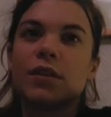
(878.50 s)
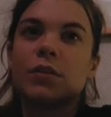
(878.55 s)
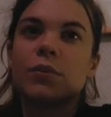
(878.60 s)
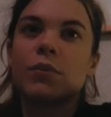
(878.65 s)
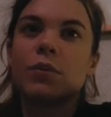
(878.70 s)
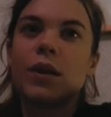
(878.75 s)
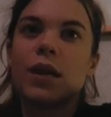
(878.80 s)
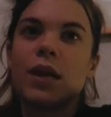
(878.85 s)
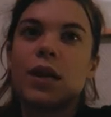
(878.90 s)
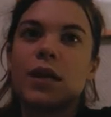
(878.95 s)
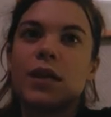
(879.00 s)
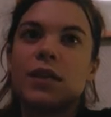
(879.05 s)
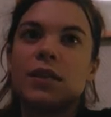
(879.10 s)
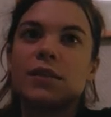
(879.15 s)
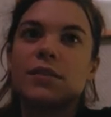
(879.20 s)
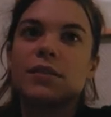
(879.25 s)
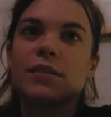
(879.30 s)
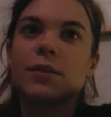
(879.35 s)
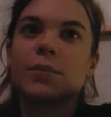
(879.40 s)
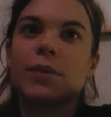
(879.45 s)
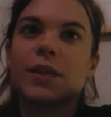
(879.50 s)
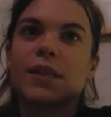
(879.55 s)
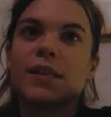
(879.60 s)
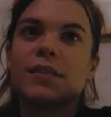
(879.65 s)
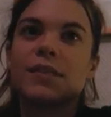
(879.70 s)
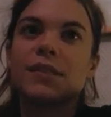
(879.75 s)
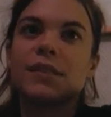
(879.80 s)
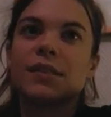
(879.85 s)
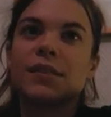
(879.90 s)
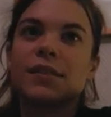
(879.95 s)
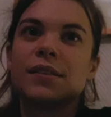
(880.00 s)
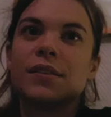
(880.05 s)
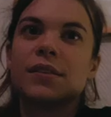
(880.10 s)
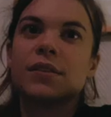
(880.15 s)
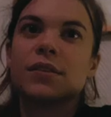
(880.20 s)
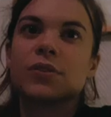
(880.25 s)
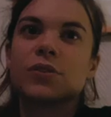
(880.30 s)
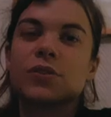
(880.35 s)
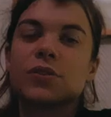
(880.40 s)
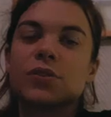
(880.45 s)
Release the medicine
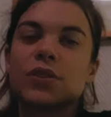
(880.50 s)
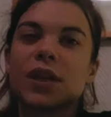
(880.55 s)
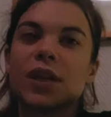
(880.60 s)
to